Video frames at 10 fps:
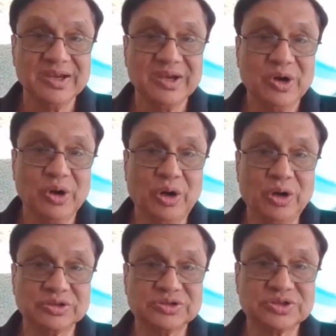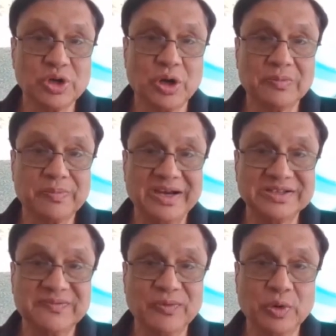or stock
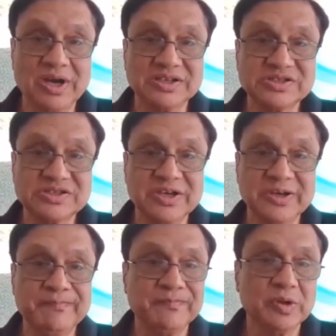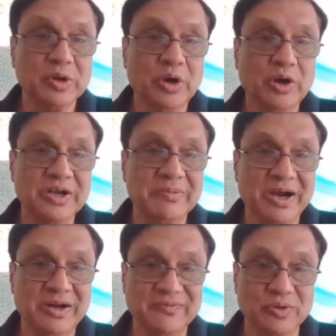price forecasting or
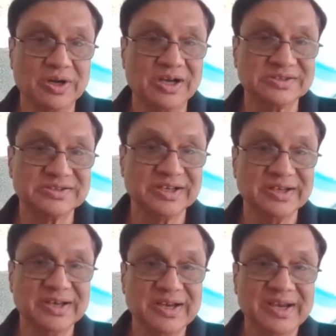demand forecasting.